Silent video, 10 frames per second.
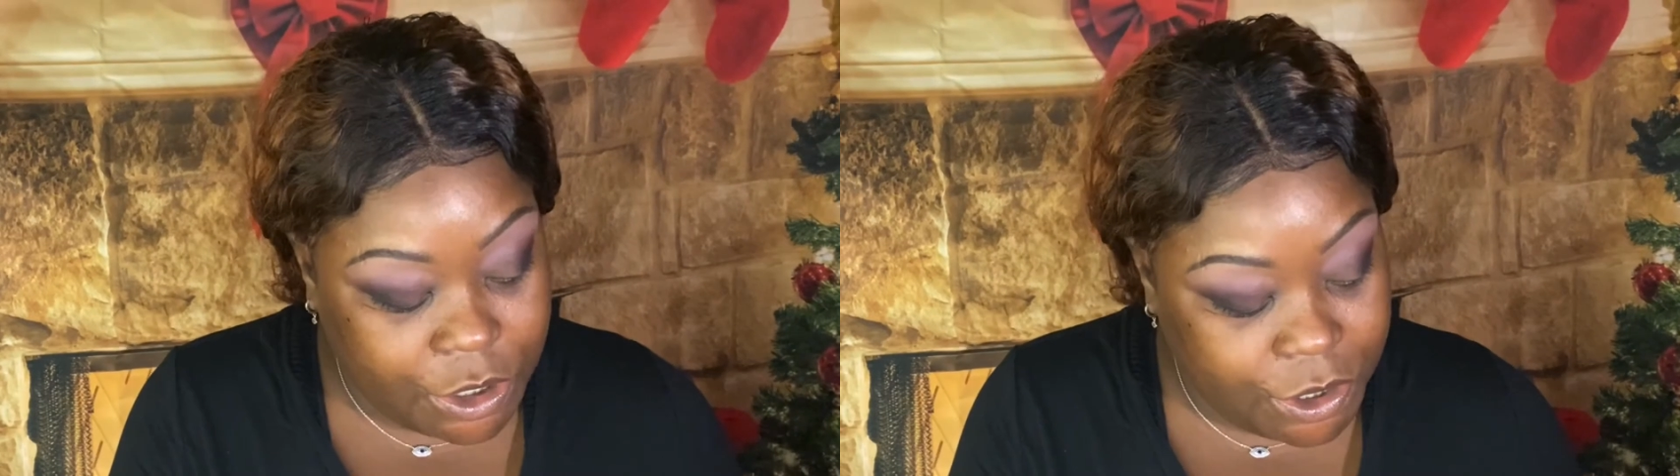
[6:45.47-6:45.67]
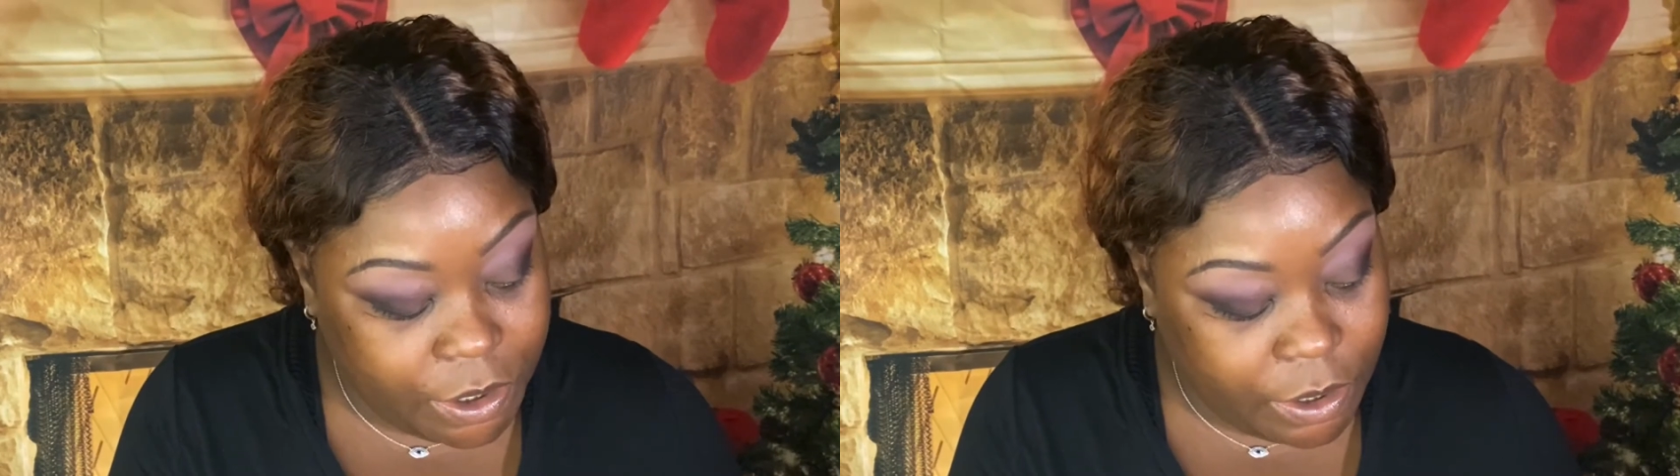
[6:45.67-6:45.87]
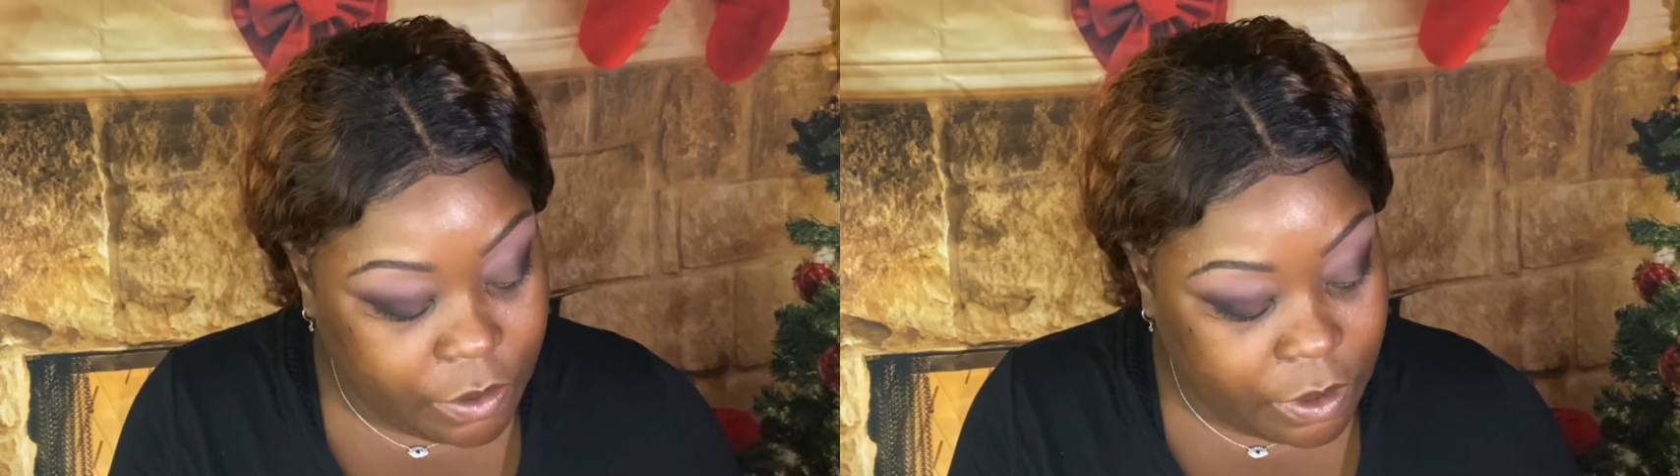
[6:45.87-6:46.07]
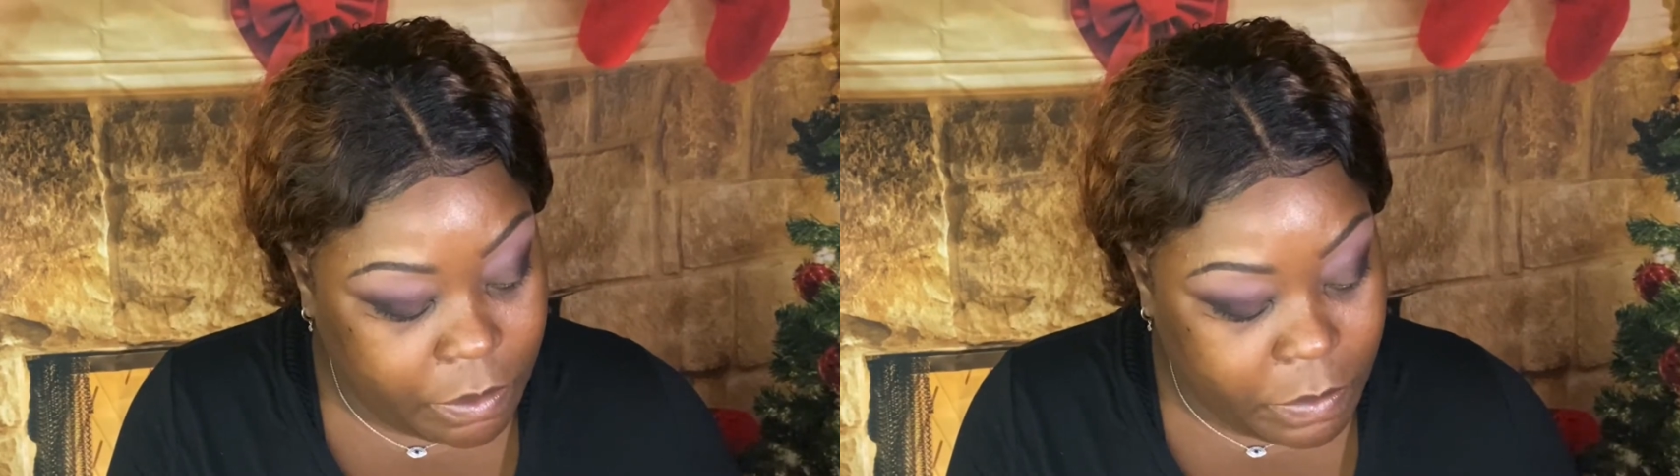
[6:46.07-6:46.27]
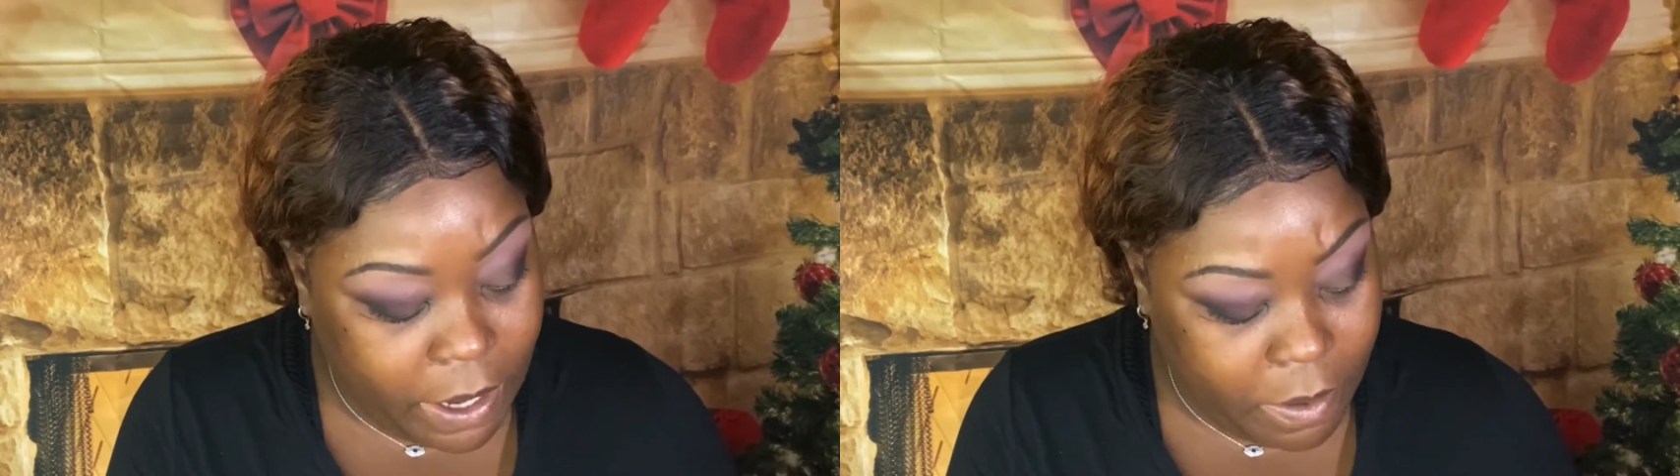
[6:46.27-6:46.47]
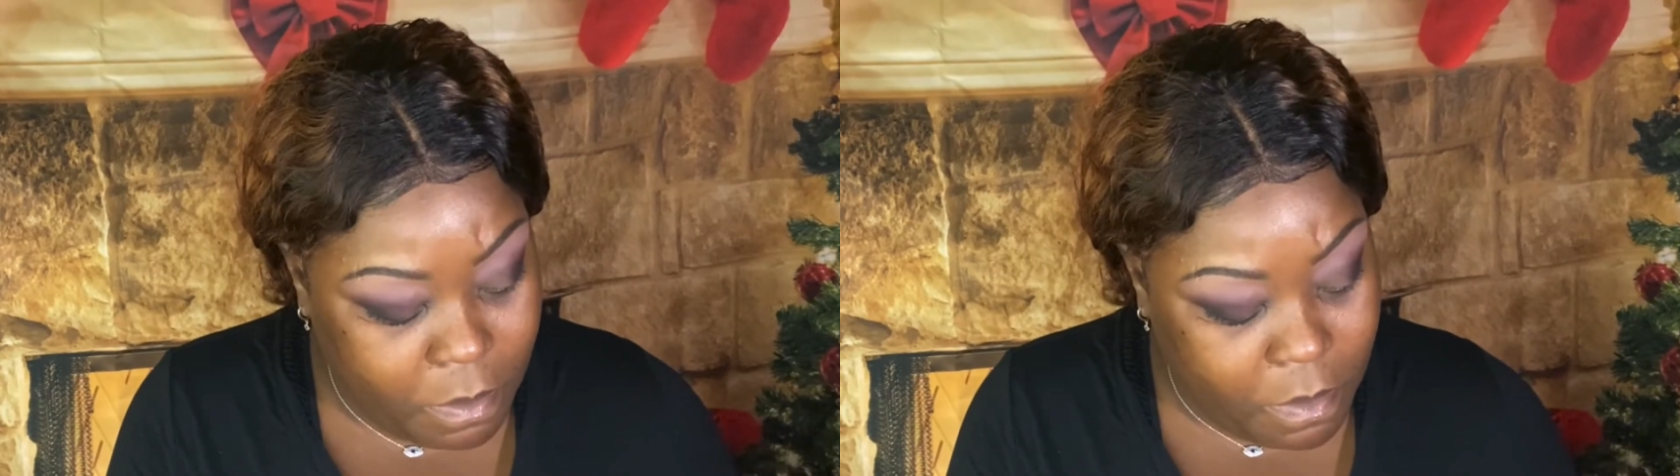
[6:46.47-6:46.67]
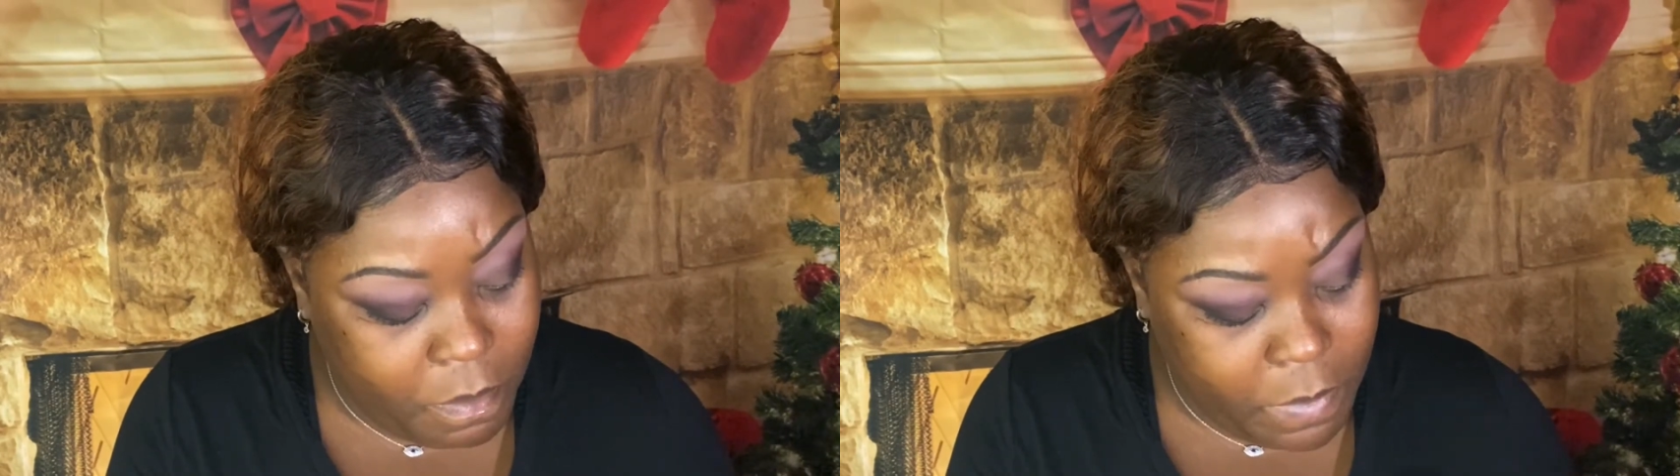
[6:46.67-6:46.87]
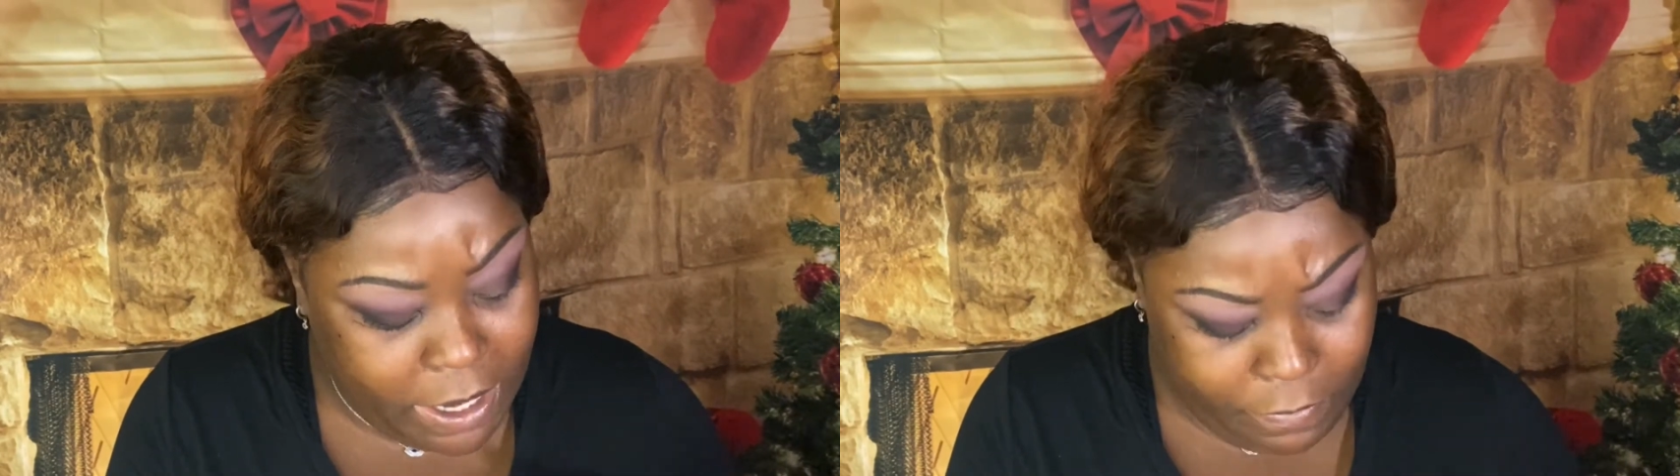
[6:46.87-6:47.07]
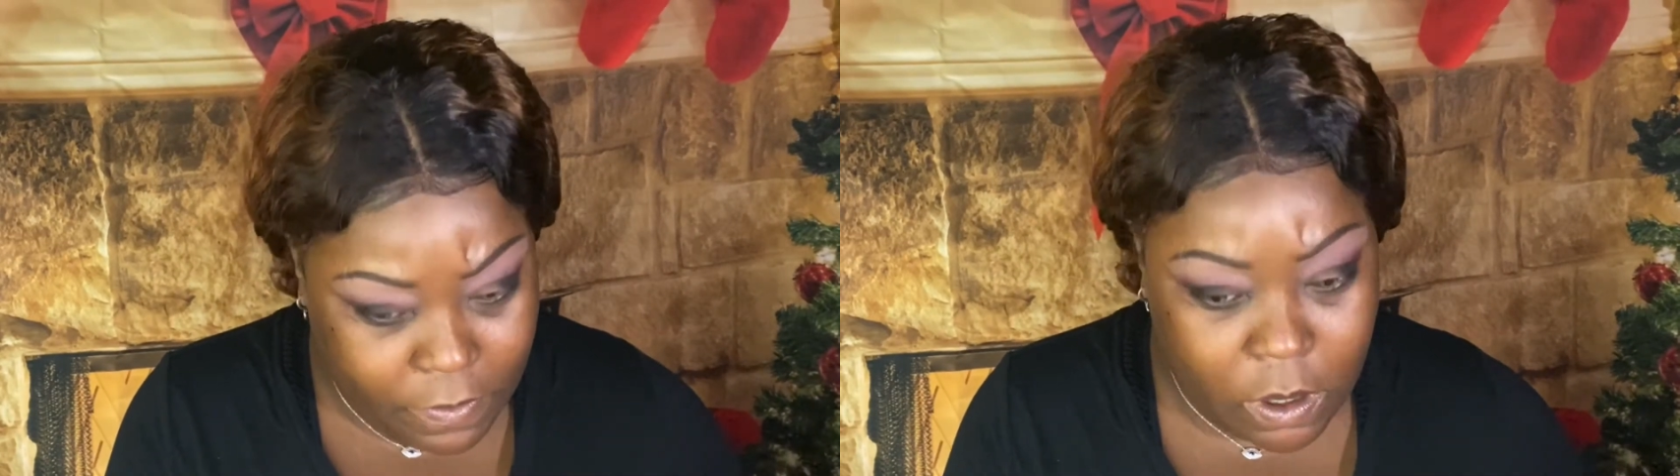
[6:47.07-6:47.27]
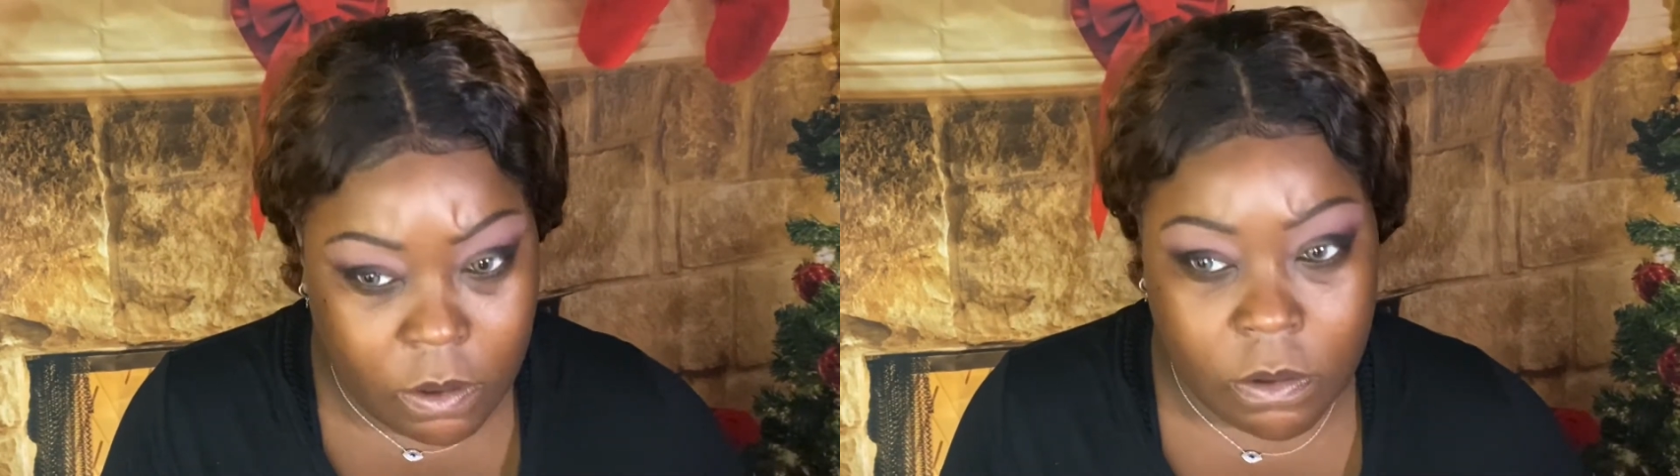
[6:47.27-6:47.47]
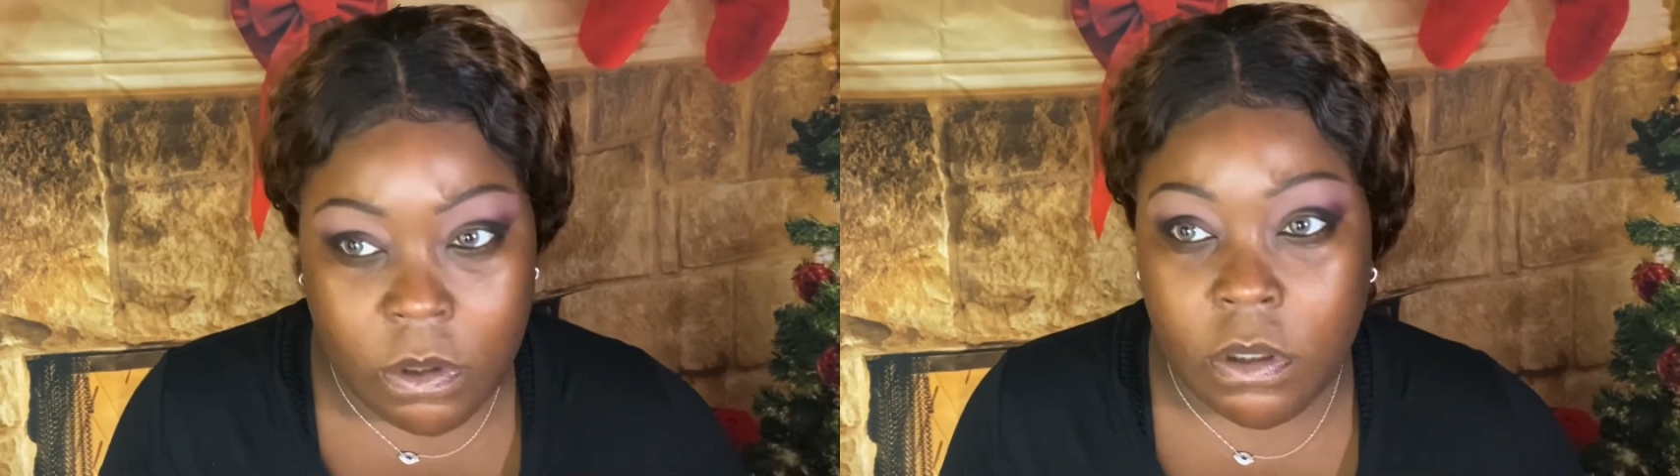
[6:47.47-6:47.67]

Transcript: Denona Macro